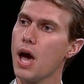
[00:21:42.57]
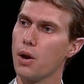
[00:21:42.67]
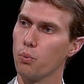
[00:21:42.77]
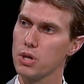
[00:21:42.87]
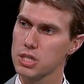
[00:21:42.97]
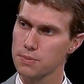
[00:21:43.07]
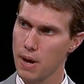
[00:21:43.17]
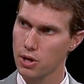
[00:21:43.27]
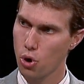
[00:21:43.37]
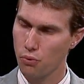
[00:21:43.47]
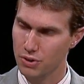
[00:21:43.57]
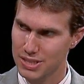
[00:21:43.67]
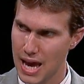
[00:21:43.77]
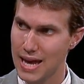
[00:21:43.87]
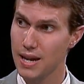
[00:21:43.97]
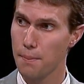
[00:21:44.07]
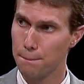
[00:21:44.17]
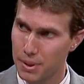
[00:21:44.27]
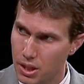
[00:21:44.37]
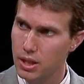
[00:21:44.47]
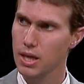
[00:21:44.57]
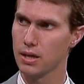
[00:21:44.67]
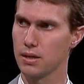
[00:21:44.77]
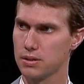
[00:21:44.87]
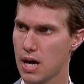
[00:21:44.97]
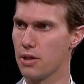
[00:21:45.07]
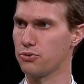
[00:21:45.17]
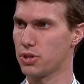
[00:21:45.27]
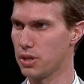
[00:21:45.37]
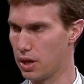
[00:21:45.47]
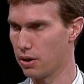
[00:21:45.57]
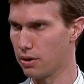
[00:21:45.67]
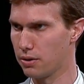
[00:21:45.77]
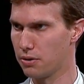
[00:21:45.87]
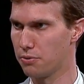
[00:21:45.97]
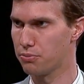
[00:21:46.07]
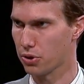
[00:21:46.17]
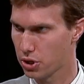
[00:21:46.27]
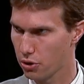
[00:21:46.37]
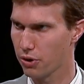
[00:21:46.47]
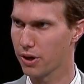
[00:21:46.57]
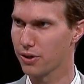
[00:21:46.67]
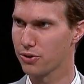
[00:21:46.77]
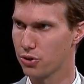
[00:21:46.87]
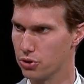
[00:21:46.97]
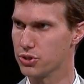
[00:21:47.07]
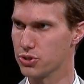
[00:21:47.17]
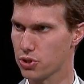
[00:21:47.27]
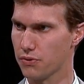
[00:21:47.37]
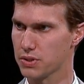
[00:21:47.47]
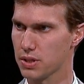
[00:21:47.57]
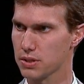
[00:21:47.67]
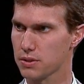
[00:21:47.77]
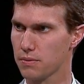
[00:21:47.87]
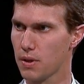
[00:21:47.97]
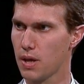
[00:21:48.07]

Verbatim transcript: And we spend over $10 billion a year procuring goods and services.